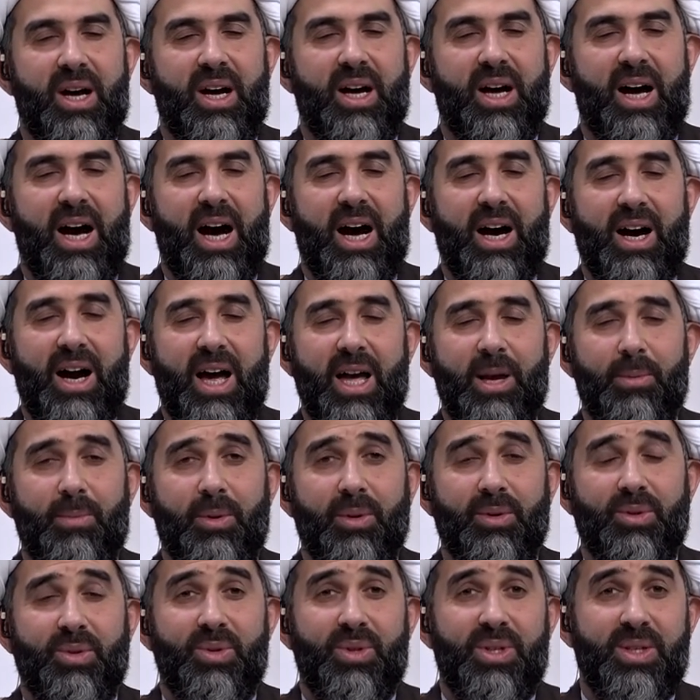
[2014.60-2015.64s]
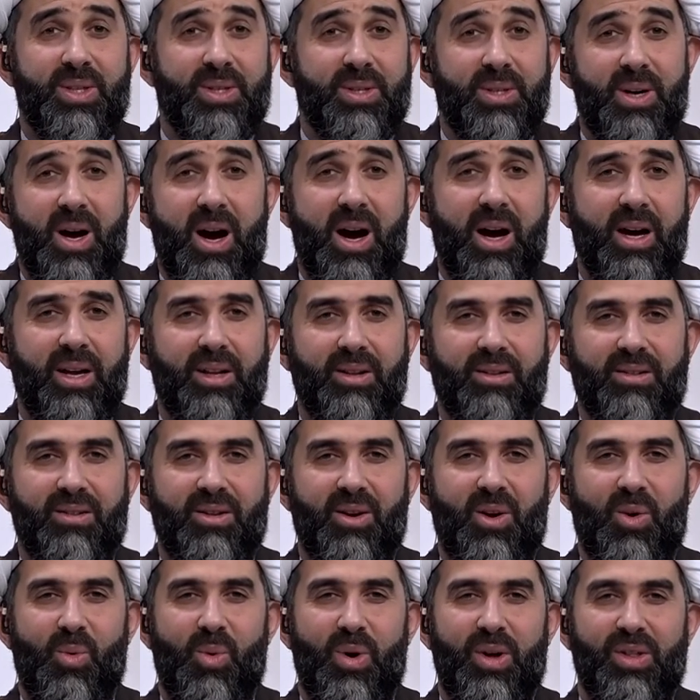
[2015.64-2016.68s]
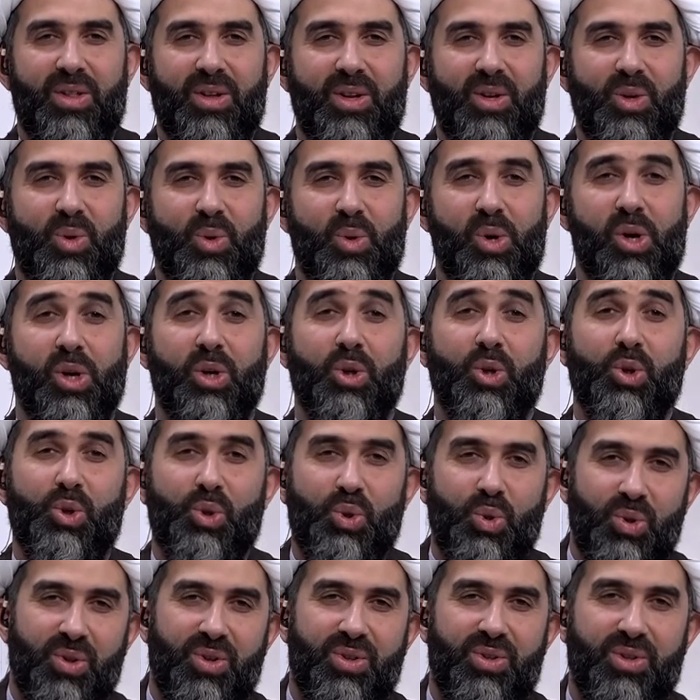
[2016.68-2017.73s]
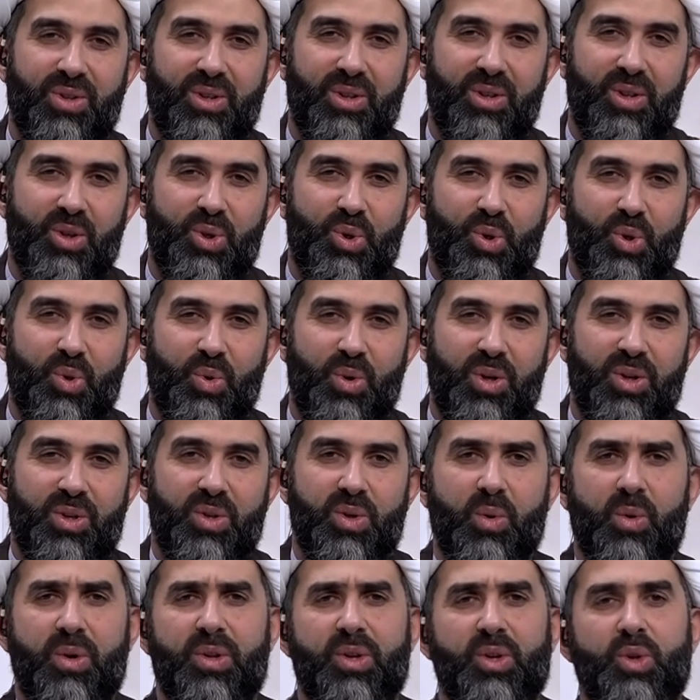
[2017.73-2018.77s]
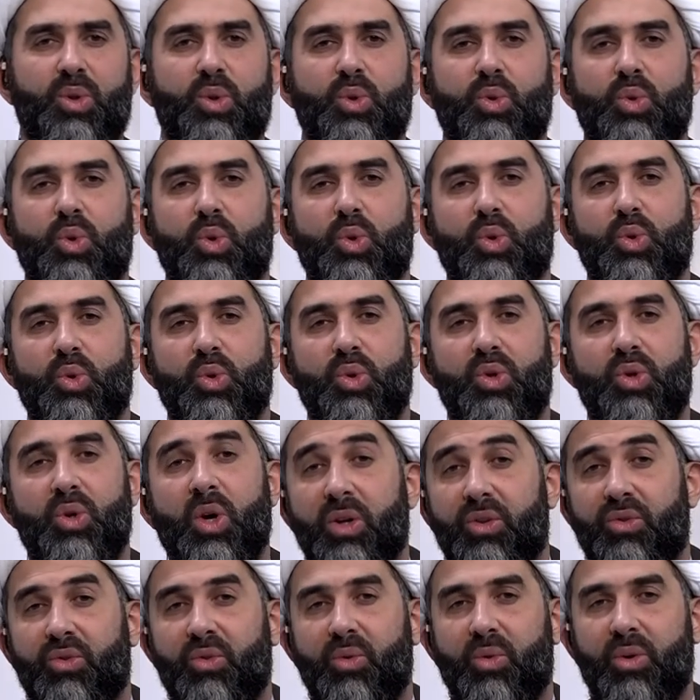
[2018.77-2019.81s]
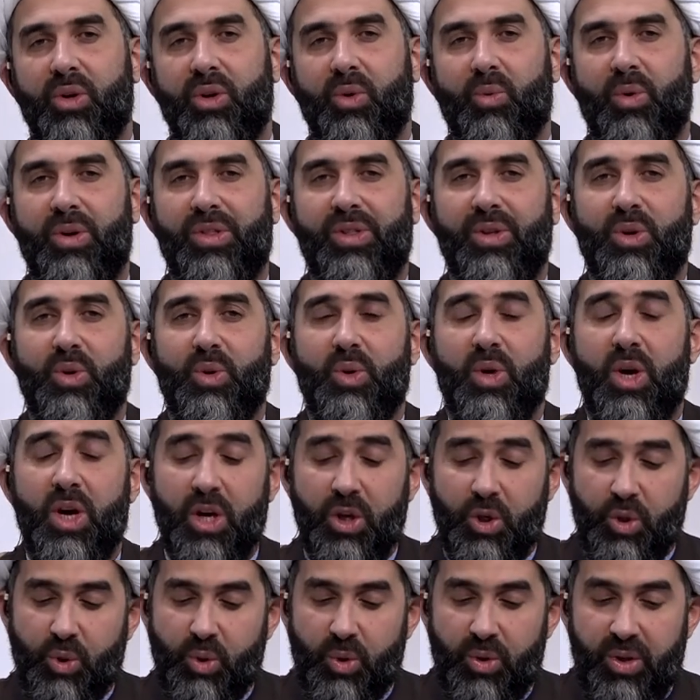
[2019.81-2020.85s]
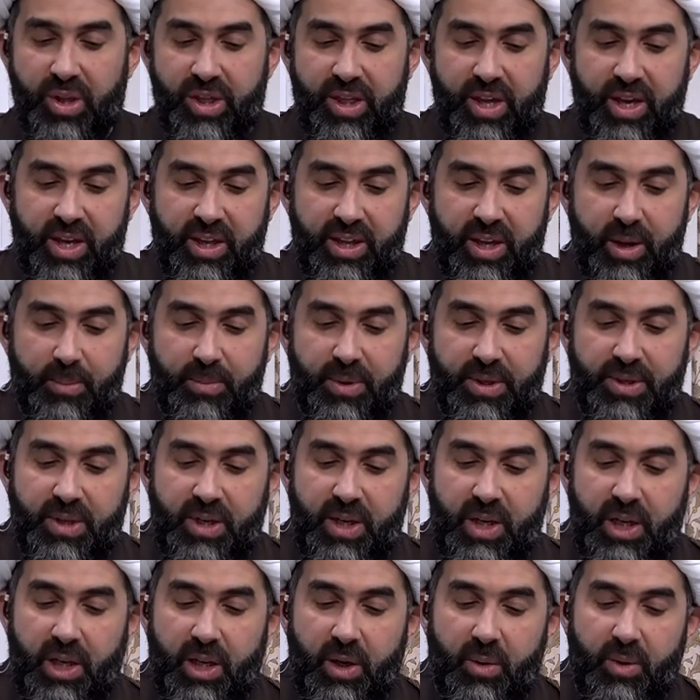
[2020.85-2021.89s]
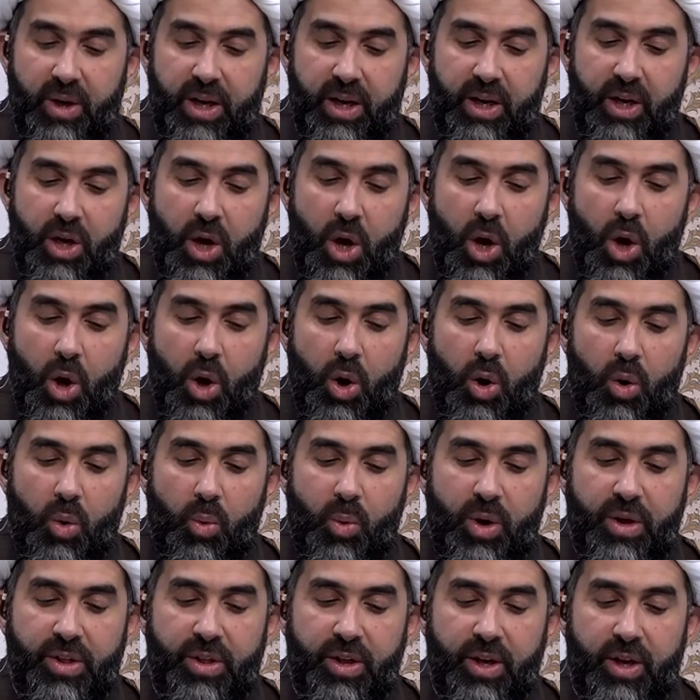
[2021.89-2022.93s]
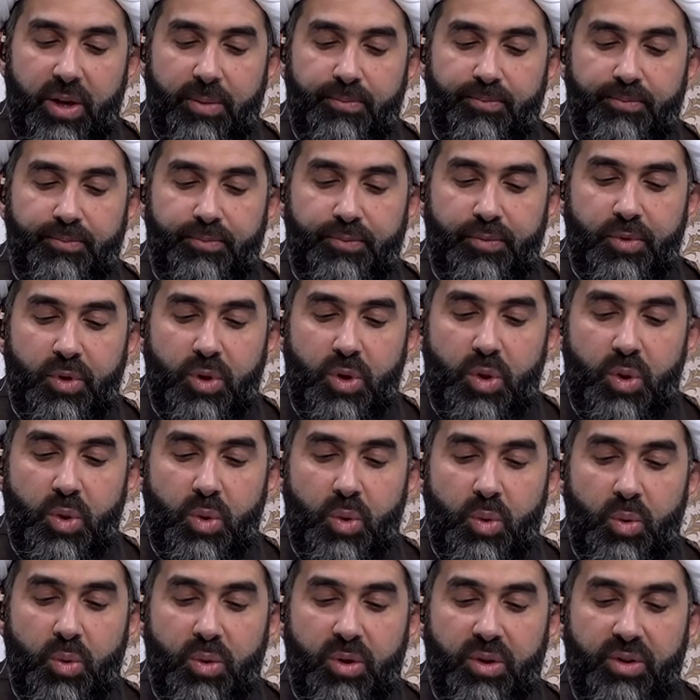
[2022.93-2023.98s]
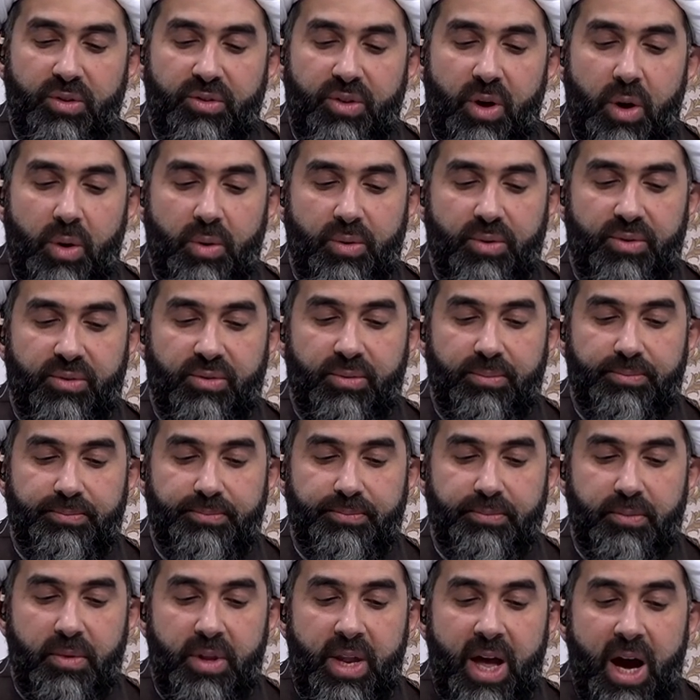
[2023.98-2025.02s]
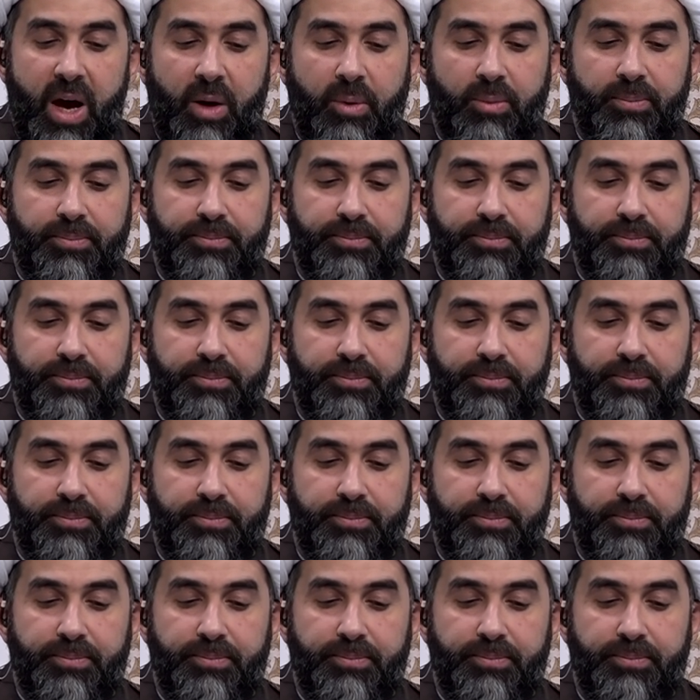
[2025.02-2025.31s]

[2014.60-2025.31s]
are able to decide, or whether you should do it, or whether sh you should not do it, or whether you should think that particular way, or whether you don't. Now,